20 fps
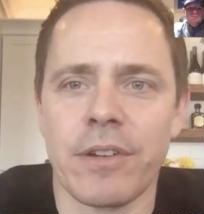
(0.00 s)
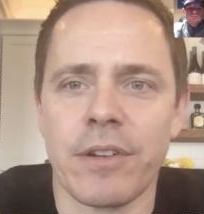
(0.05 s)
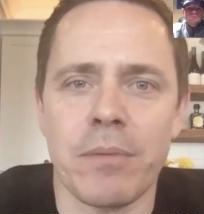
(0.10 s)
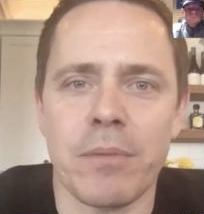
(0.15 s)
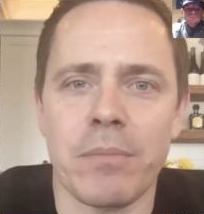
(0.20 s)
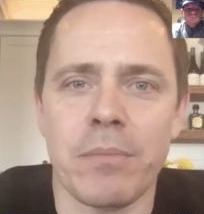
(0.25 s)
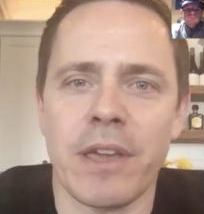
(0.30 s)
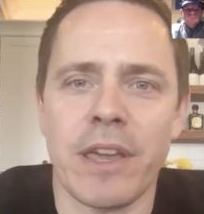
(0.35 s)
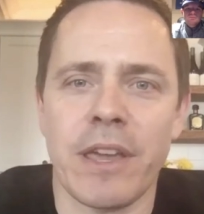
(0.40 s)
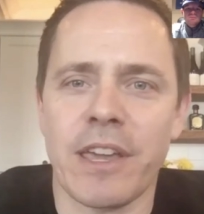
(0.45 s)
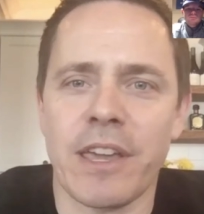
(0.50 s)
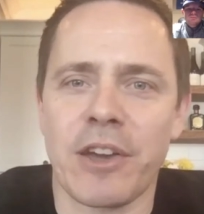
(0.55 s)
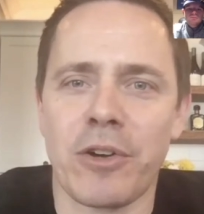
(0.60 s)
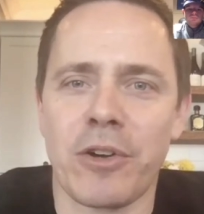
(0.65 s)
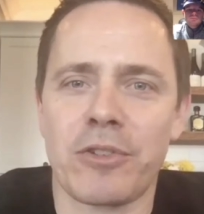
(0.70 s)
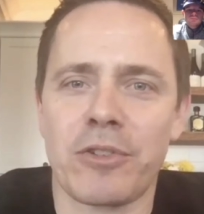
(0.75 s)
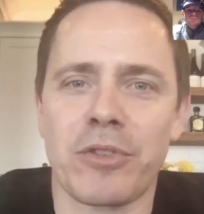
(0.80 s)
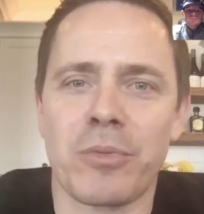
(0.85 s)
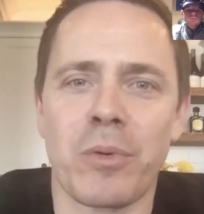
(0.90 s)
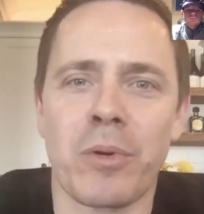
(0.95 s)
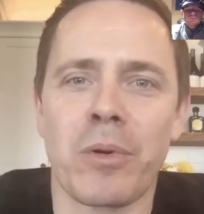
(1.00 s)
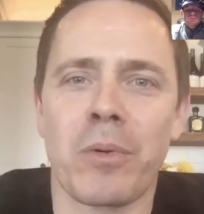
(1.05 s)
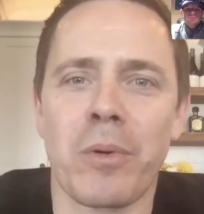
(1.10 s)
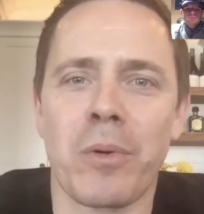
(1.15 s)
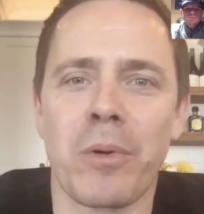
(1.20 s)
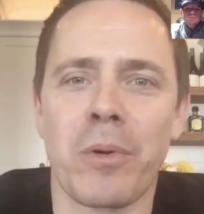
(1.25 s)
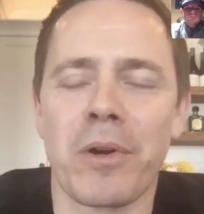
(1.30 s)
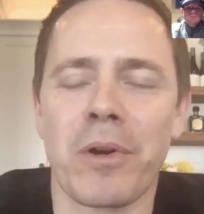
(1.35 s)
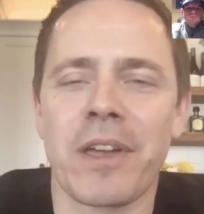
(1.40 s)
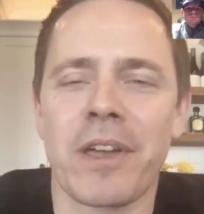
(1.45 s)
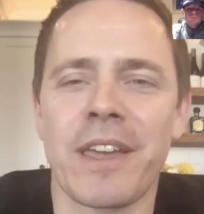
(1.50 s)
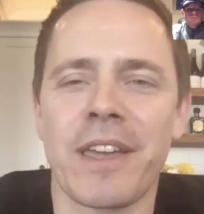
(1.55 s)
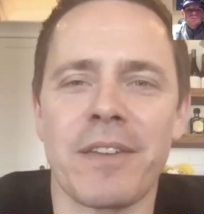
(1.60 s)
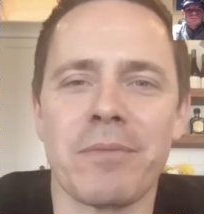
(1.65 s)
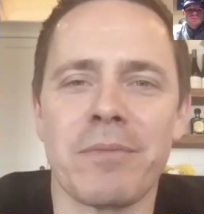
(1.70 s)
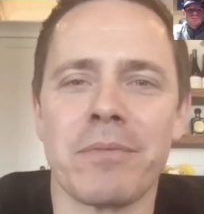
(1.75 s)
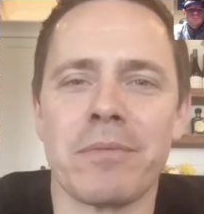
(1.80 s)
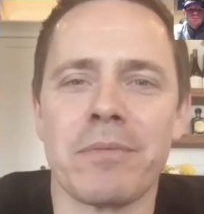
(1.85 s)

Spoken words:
NBA coaches weren't working in